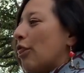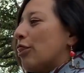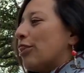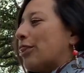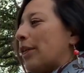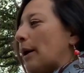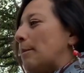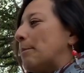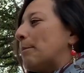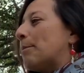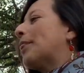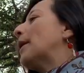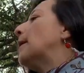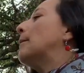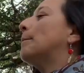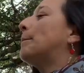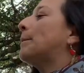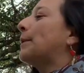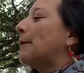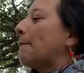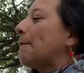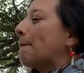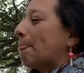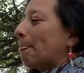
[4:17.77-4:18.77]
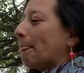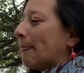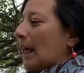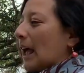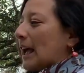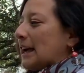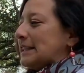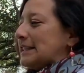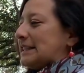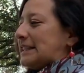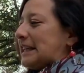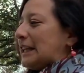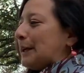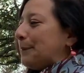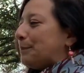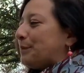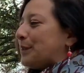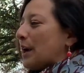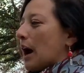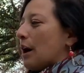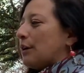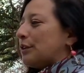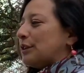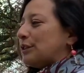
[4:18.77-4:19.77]
Thump, thump. Deep
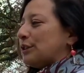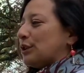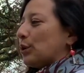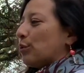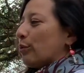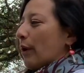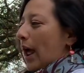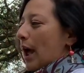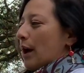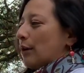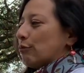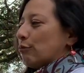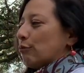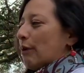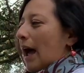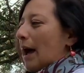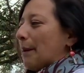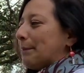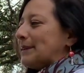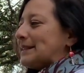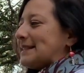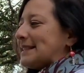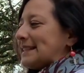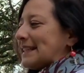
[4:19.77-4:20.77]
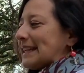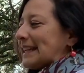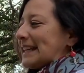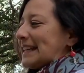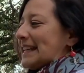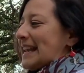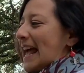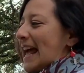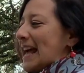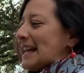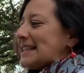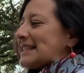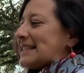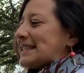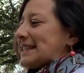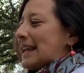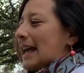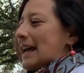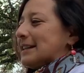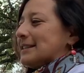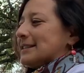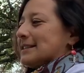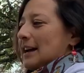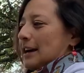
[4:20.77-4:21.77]
down in the ground, rabbits dig nests
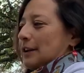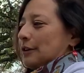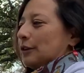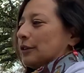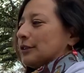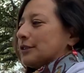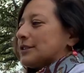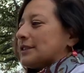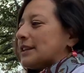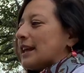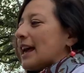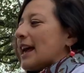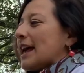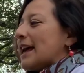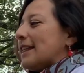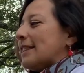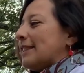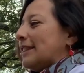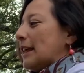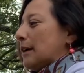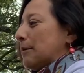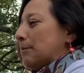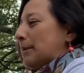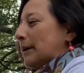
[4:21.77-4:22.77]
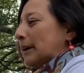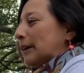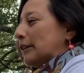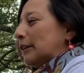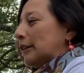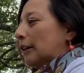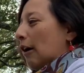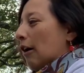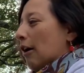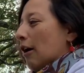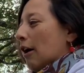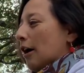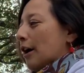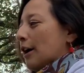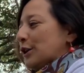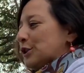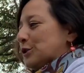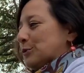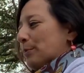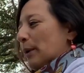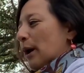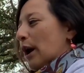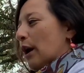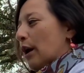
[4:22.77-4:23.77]
and tunnels. They build large
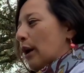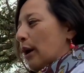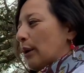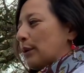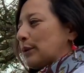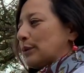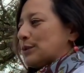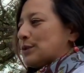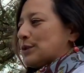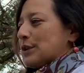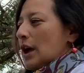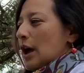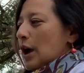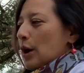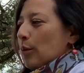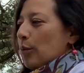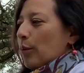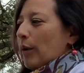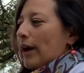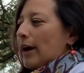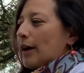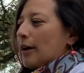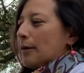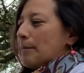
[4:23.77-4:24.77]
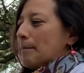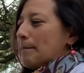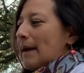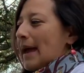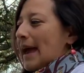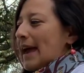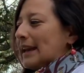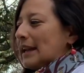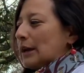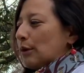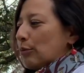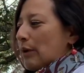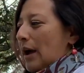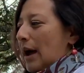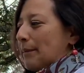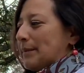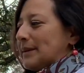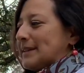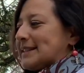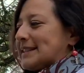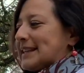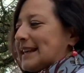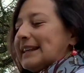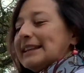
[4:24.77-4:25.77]
burrows where many
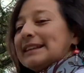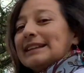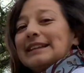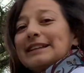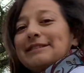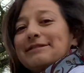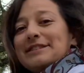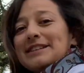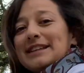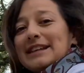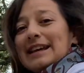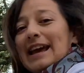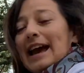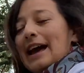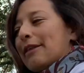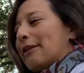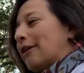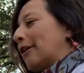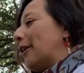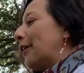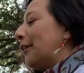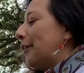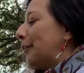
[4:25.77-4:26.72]
rabbits can live together.